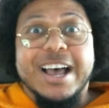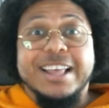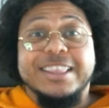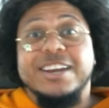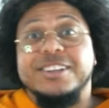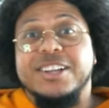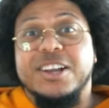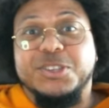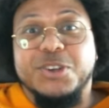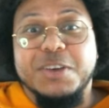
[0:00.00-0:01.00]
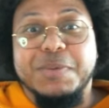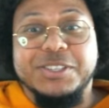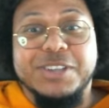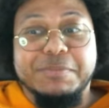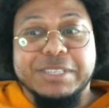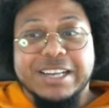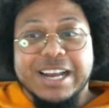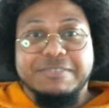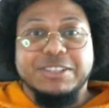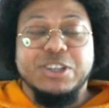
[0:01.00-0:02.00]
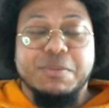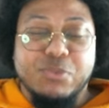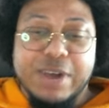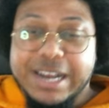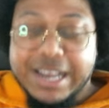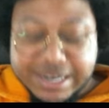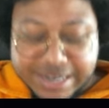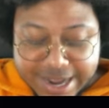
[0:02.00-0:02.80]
There's a lot to talk about, so I'm just gonna have to jump right in.